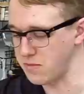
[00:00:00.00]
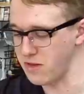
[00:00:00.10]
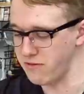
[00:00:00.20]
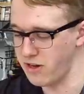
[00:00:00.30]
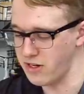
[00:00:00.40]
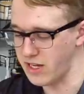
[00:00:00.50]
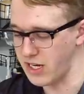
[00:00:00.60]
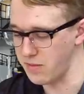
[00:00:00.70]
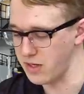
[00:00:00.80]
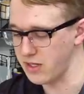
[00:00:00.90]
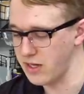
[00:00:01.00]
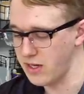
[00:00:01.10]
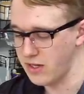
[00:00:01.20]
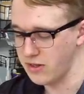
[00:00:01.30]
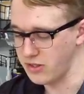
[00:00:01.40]
to be a very dynamic
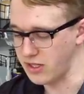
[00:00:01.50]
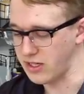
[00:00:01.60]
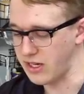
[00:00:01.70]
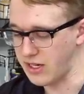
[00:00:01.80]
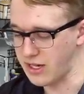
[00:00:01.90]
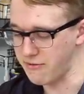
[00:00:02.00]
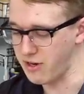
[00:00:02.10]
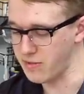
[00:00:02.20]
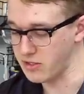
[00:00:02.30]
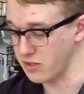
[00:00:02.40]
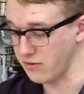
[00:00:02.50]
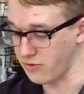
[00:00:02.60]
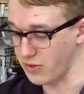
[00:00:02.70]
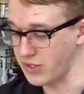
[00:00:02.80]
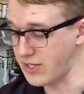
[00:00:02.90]
looking kit, and I'm very much looking
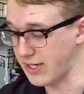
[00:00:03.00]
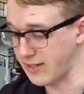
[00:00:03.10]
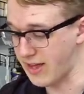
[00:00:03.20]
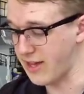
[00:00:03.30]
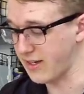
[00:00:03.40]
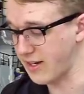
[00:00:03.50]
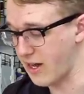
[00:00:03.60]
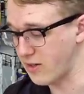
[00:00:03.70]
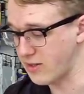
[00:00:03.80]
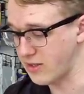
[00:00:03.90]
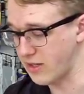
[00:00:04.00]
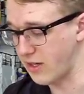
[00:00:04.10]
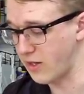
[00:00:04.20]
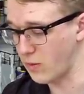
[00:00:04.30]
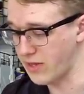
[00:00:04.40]
forward to checking that kit out
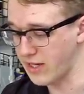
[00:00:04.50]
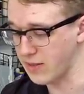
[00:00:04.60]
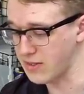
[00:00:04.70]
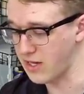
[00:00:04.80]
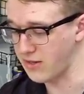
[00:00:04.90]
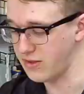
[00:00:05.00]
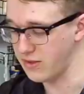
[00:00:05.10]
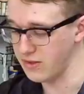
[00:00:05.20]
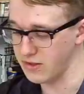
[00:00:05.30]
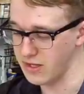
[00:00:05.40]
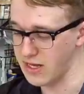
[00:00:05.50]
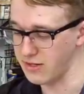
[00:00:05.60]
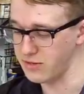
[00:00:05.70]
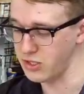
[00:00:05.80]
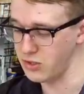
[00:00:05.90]
uh, when that comes out at the end
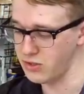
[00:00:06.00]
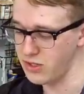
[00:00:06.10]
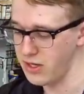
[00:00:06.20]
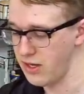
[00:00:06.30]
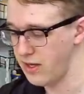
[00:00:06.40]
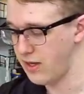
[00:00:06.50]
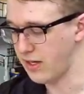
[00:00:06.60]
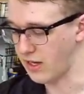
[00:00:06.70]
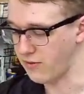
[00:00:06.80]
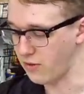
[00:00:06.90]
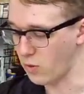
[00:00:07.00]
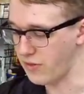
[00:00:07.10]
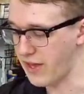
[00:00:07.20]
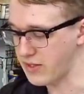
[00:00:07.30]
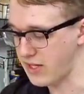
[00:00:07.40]
of June, again for
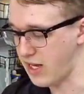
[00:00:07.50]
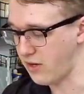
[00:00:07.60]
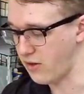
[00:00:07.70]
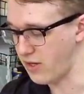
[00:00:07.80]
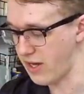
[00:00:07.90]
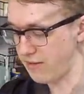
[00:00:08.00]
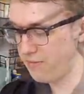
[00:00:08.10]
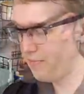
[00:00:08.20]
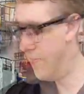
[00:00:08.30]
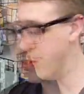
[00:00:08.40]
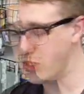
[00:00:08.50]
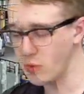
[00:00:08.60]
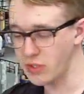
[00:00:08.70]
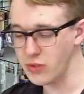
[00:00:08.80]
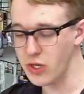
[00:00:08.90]
one thousand eight hundred yen. So
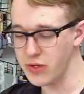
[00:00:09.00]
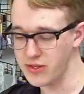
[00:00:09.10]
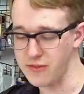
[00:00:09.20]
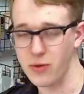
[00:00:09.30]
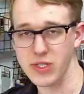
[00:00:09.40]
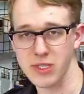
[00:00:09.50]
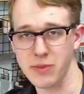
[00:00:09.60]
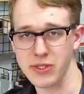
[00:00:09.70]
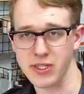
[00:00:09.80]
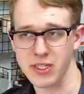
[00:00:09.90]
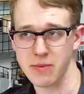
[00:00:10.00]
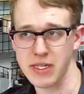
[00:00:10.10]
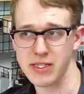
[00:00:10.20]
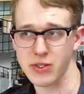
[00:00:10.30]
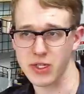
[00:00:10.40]
we do know that the Force Impulse Gundam
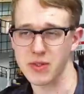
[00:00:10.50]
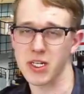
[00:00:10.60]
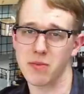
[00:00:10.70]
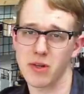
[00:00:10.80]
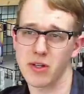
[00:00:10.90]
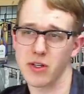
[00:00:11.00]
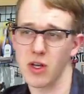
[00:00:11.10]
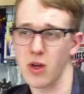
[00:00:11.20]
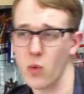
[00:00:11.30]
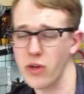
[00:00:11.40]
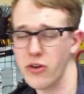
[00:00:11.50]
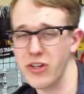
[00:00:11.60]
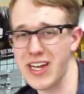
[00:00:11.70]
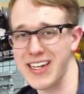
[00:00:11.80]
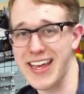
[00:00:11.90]
is going to be numbered uh, one hundred
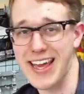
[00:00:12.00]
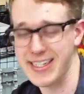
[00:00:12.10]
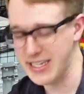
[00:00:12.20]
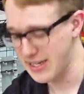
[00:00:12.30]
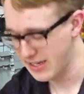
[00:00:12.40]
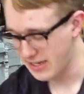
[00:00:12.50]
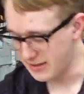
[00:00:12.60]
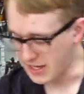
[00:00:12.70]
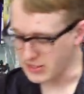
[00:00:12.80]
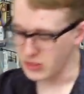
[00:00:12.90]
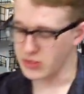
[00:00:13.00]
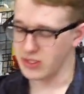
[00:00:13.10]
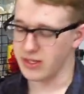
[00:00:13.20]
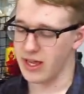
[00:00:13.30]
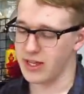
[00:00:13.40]
ninety-eight in the H G U
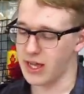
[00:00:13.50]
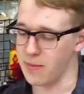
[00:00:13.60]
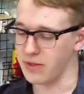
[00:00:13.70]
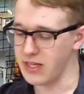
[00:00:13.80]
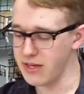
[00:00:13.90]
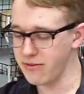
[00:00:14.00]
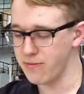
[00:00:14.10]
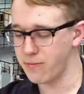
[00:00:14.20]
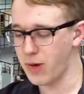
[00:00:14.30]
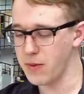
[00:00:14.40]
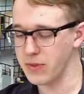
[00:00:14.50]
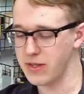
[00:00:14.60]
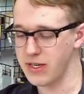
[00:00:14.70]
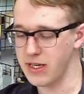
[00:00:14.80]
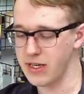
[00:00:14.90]
C line. I believe
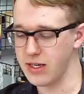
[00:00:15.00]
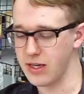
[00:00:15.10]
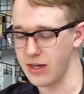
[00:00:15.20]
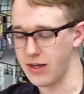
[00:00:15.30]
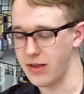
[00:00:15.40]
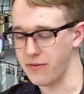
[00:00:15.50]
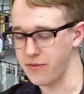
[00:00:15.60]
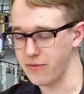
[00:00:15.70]
probably the uh,